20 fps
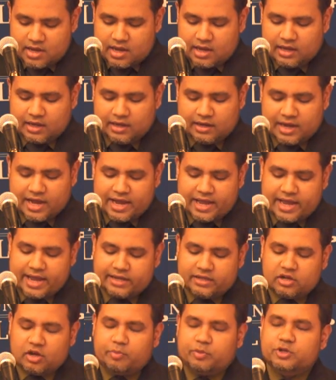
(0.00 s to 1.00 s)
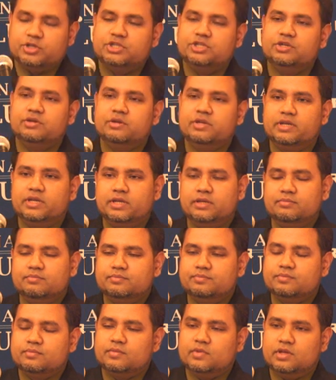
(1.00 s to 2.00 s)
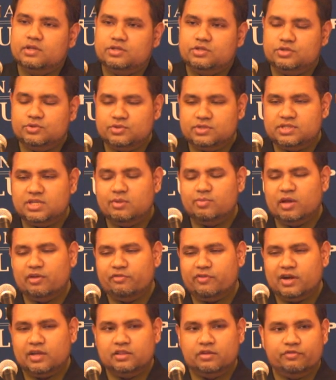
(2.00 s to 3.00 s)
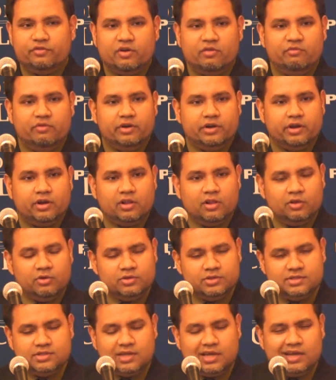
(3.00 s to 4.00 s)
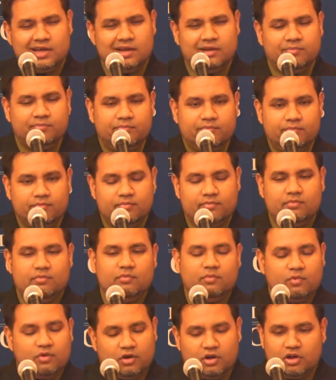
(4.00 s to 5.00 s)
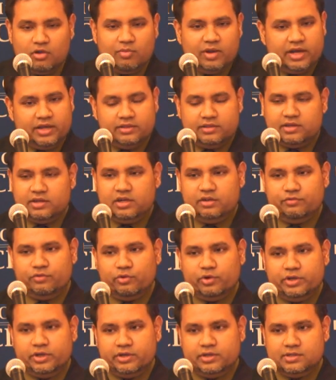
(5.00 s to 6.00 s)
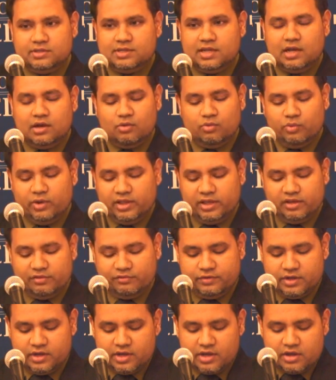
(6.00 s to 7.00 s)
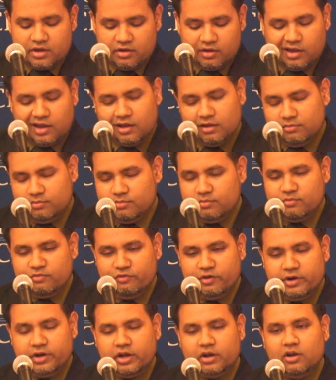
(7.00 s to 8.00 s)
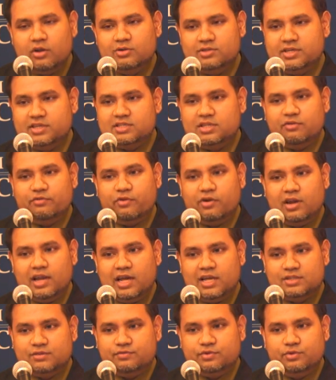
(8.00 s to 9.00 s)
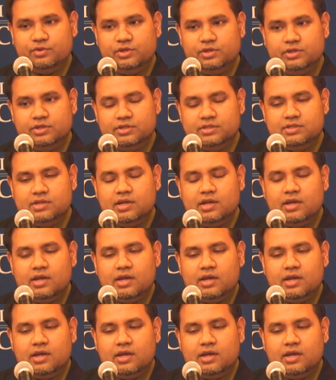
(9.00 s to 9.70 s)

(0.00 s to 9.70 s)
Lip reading: I had the opportunity to see my father from very close. All my 34 years, we lived very close except for the last few years.